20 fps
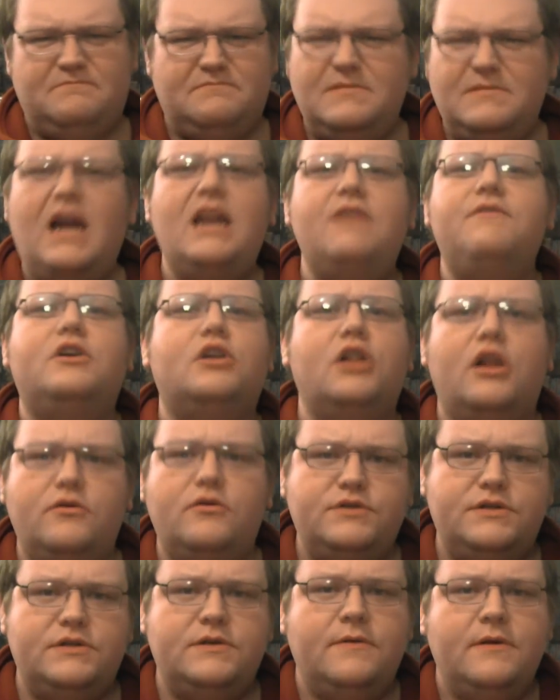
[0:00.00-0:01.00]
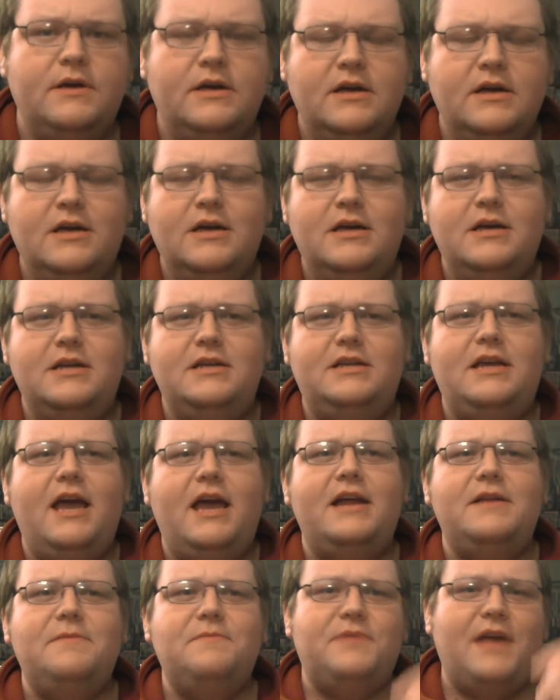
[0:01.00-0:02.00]
Not even close.
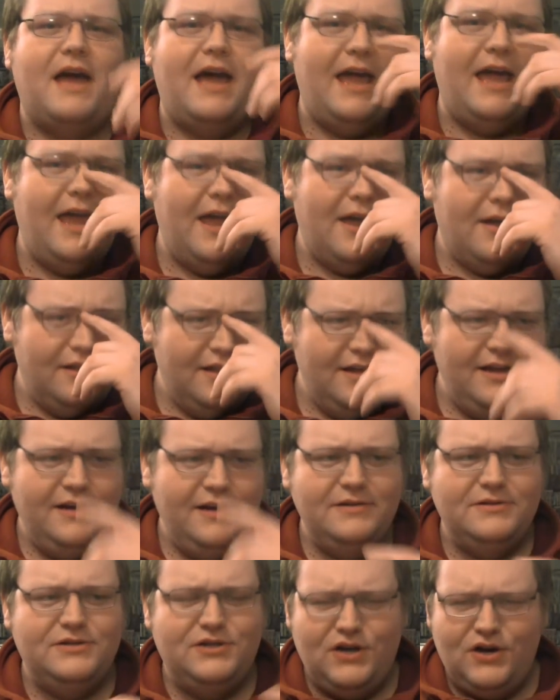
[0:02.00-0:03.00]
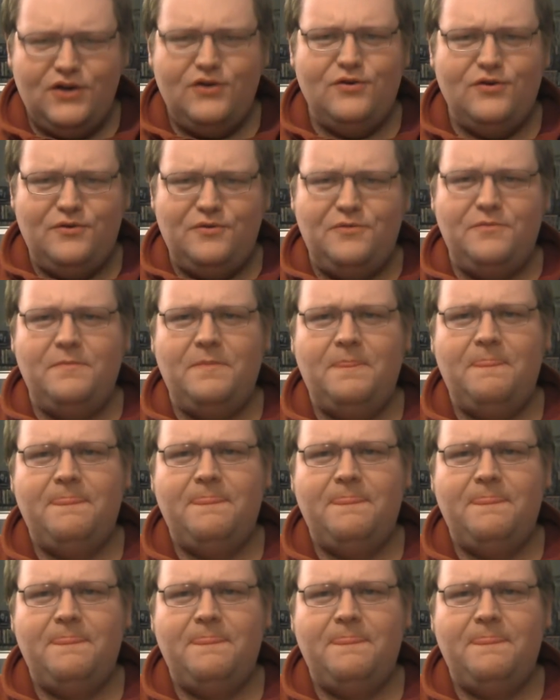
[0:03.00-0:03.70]
Yet The Howling 2,